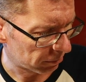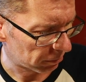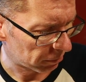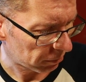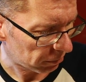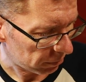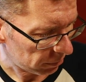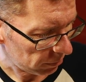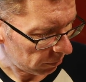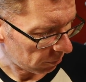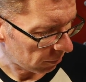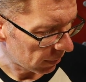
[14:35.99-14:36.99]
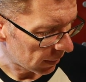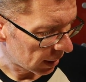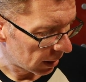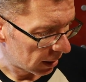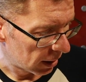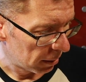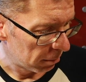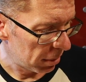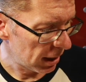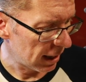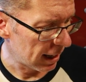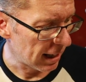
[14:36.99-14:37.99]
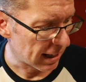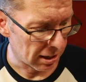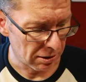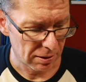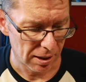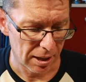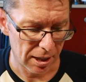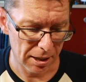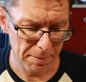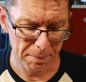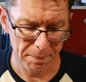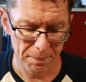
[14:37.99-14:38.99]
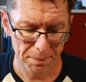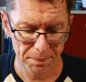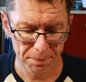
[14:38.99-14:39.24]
But yeah, there you go. Um,